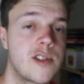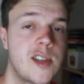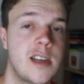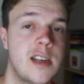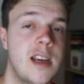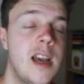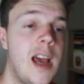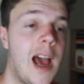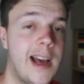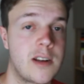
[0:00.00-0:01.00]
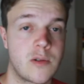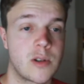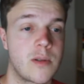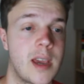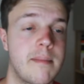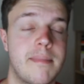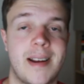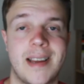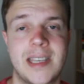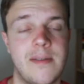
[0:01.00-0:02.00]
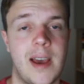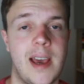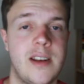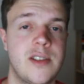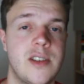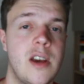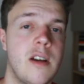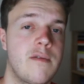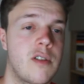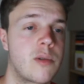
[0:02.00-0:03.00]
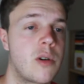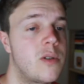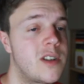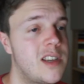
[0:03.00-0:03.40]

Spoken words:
in and also getting plenty of headers from corners.